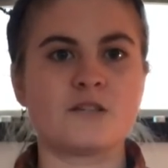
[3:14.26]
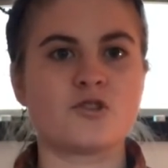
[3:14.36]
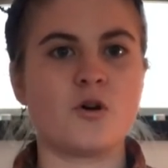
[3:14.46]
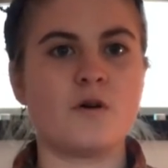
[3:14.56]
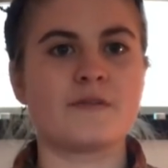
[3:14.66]

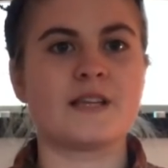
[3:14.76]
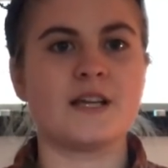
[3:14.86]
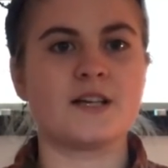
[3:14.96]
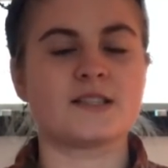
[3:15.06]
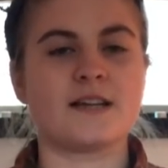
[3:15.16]
So over the
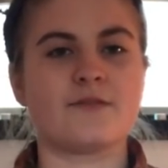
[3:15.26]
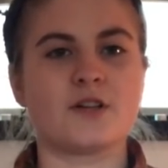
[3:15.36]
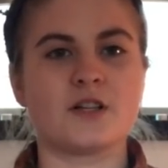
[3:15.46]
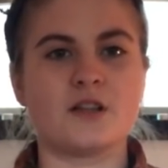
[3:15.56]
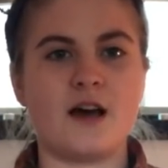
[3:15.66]
years, I've
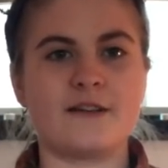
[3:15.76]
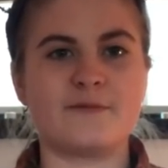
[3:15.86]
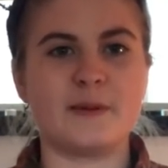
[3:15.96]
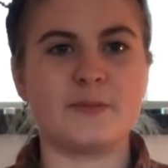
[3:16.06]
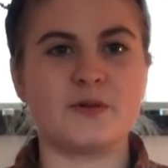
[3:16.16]
heard a lot
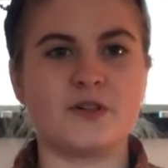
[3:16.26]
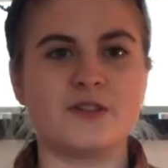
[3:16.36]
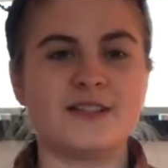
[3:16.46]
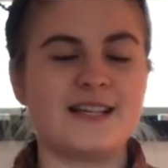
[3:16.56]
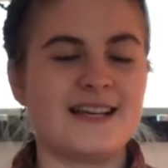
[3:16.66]
of
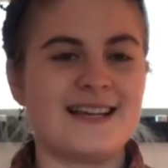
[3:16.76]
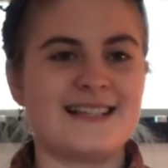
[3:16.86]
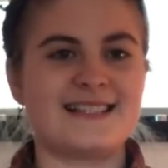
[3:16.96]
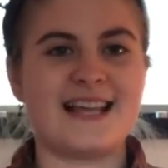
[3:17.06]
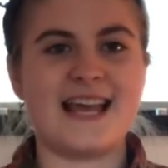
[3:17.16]
people
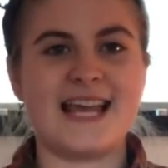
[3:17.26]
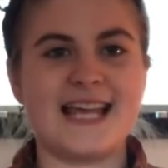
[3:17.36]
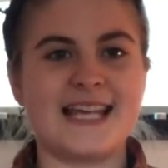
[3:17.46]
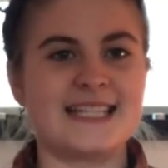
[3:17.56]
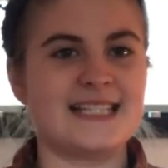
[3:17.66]

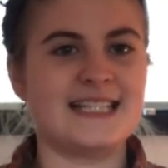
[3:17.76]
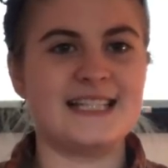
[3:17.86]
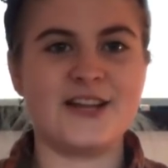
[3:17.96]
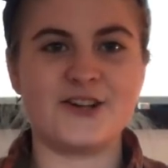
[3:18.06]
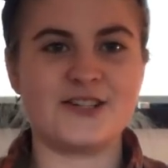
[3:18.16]
say
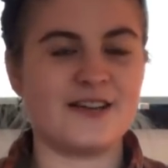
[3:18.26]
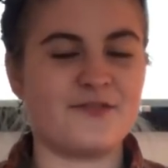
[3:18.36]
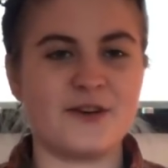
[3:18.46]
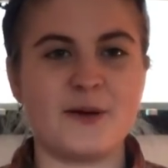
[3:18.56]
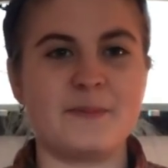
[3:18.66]
their
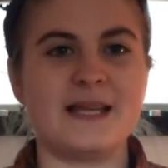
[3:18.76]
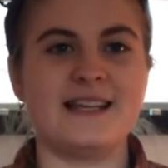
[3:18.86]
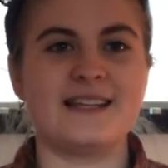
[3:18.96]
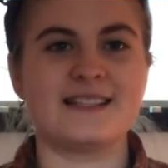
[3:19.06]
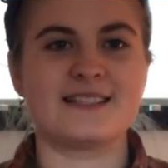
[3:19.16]
different
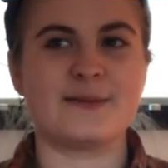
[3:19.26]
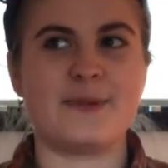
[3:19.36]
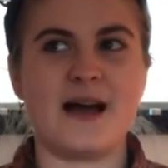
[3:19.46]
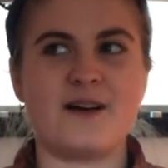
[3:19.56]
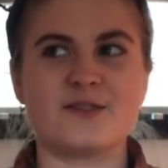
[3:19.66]
opinions
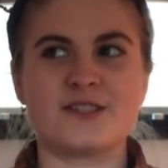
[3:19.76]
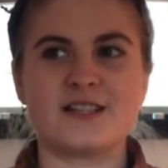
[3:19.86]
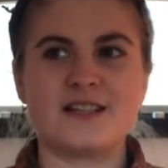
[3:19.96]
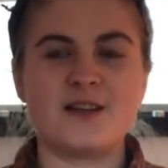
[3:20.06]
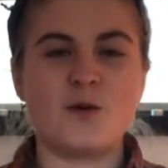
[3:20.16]
about
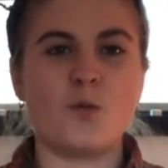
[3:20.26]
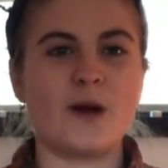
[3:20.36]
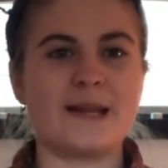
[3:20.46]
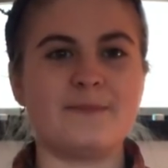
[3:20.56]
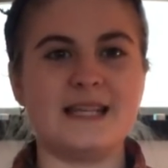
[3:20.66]

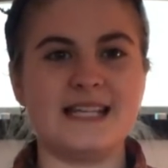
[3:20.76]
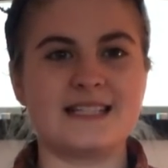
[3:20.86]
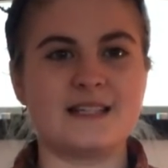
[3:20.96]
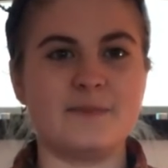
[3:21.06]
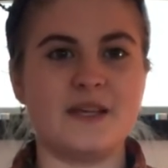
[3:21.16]
what it
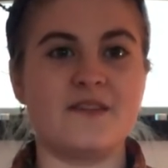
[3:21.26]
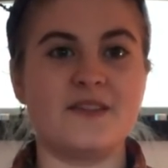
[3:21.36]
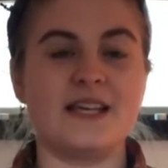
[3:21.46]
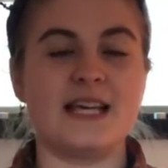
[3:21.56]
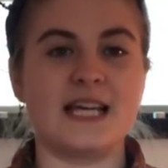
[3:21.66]
means to be a
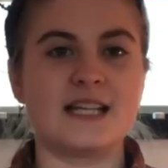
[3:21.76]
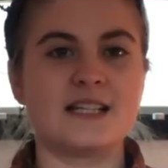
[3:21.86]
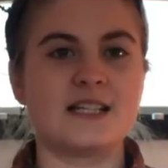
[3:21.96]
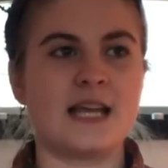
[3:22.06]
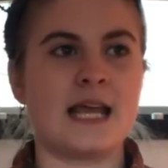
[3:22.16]
vegan,
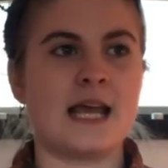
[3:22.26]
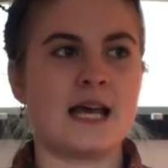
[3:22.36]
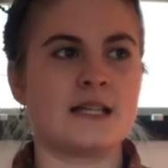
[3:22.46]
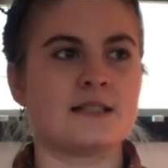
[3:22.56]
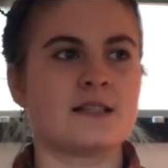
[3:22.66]

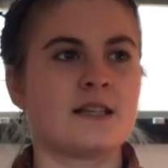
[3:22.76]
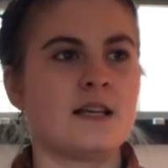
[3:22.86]
and